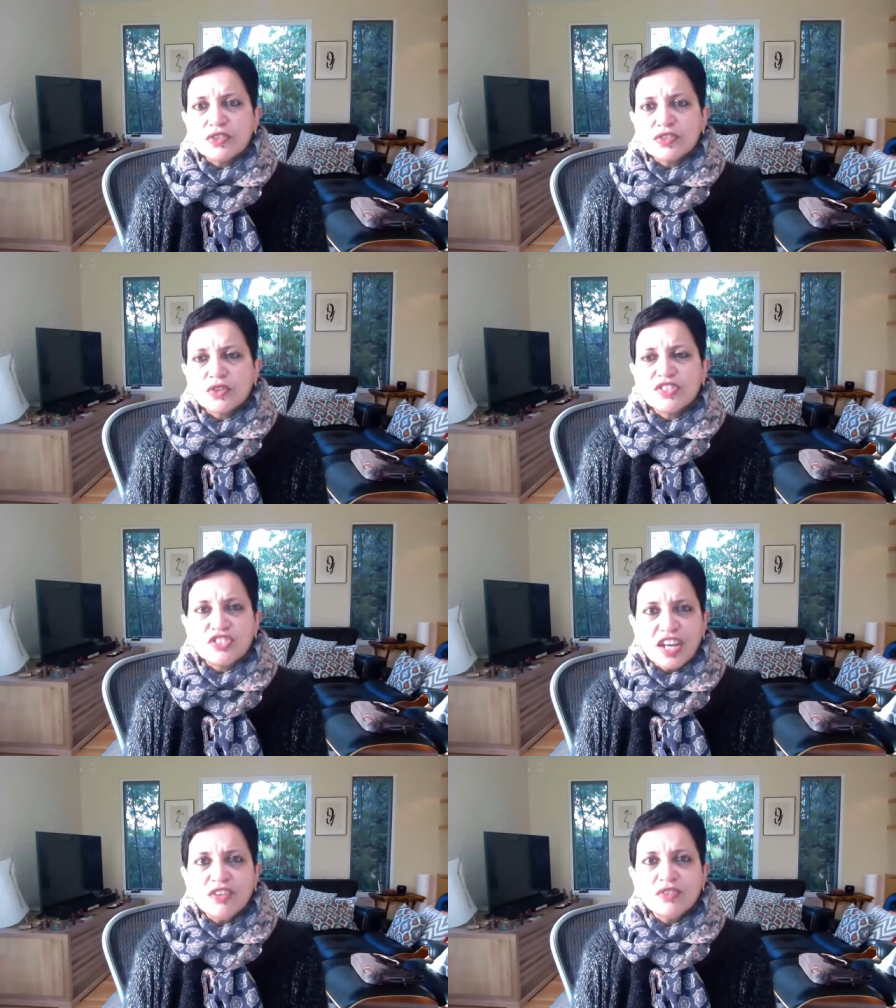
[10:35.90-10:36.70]
so
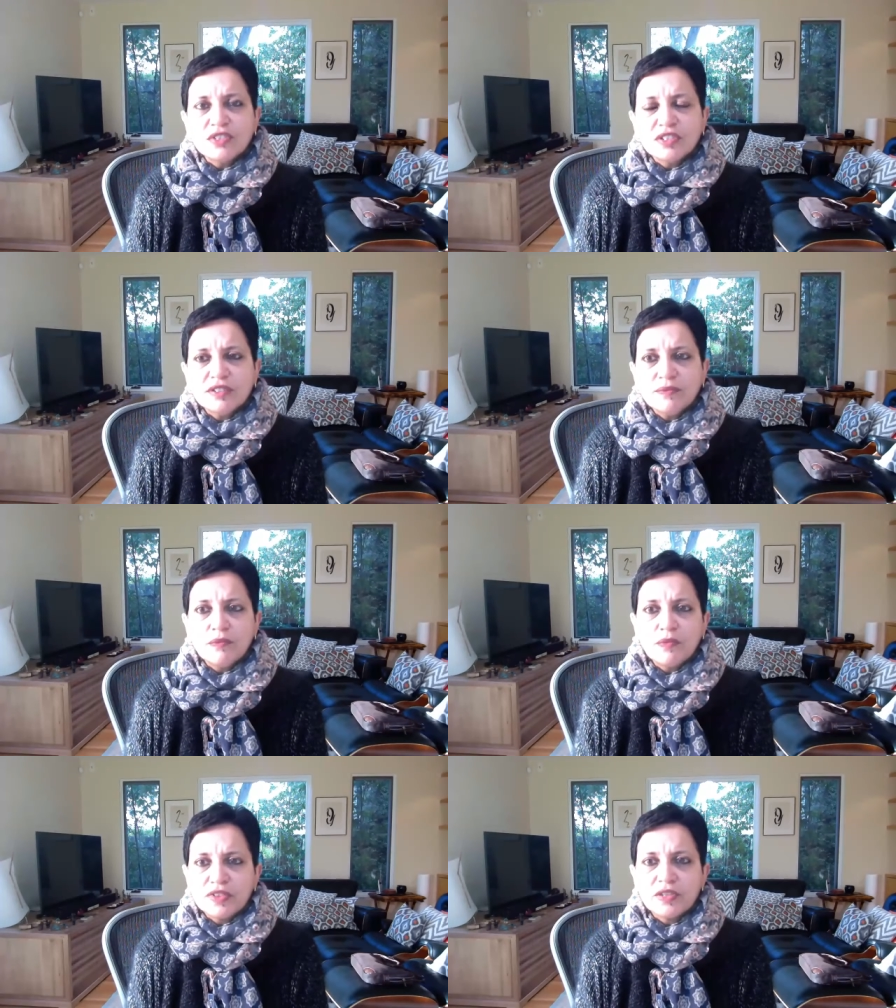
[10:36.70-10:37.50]
in
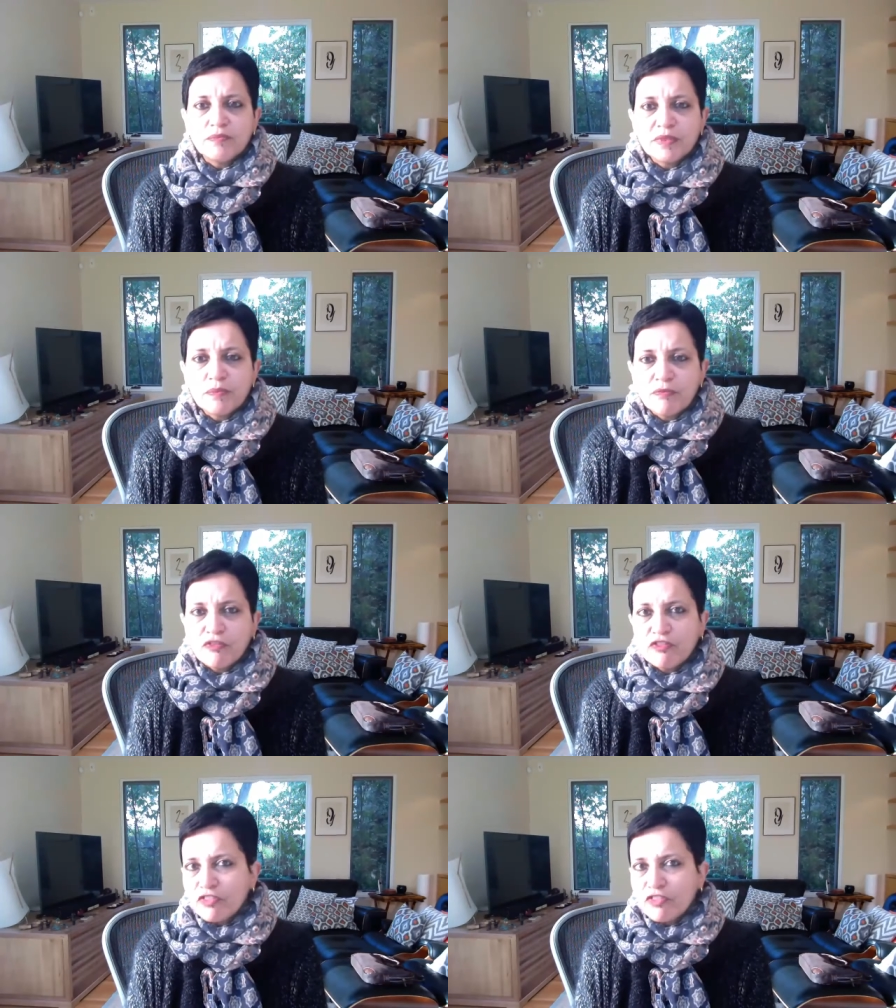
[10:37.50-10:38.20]
general, the